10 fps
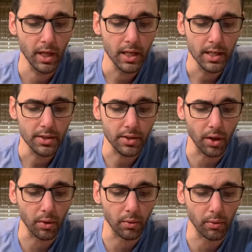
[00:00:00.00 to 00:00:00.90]

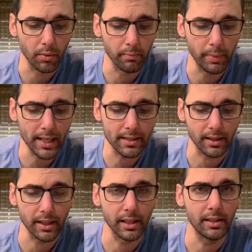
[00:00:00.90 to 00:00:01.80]
So
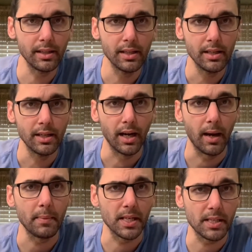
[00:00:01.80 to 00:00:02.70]
basically, I'm
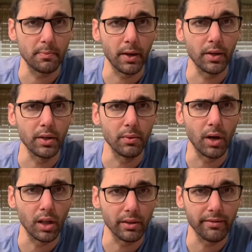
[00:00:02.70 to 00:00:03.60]
going to spare you
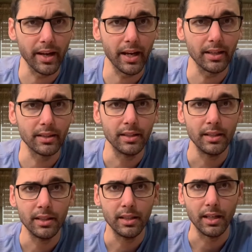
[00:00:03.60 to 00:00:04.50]
all of that.
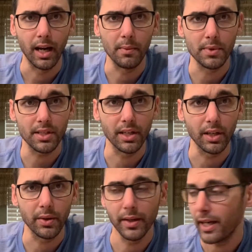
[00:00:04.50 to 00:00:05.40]
I'm just going to
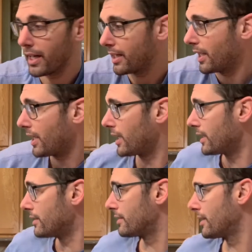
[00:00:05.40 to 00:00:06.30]
go ahead
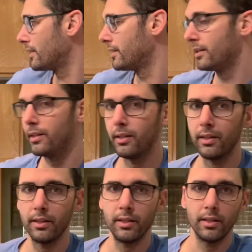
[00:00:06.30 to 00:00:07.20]
and
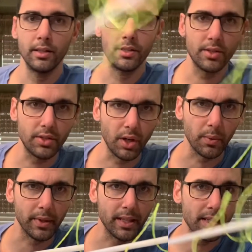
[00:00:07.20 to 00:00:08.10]
start
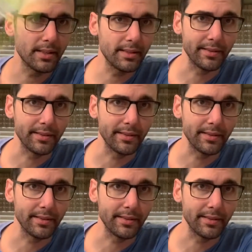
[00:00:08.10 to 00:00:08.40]
with this.